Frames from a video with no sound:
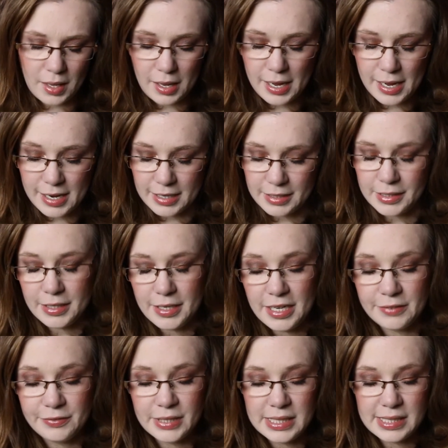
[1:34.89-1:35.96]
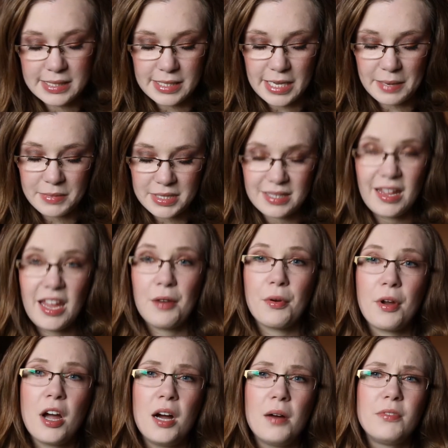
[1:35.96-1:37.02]
And if it's a mascara,
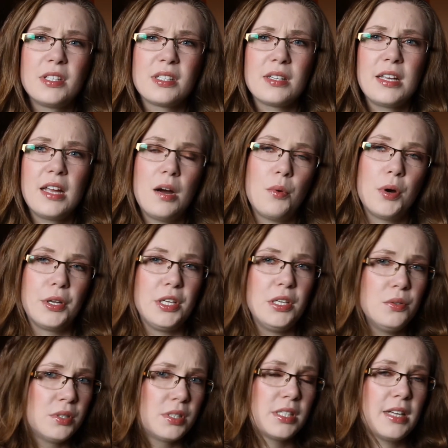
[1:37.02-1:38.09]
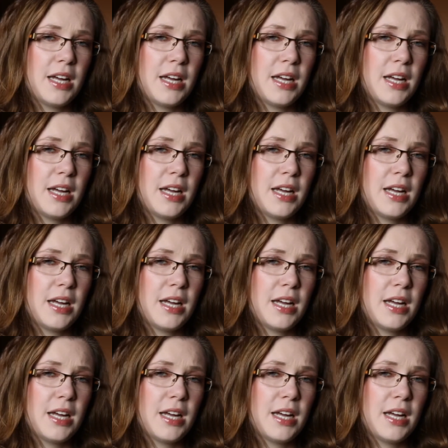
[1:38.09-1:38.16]
obviously I want to use it.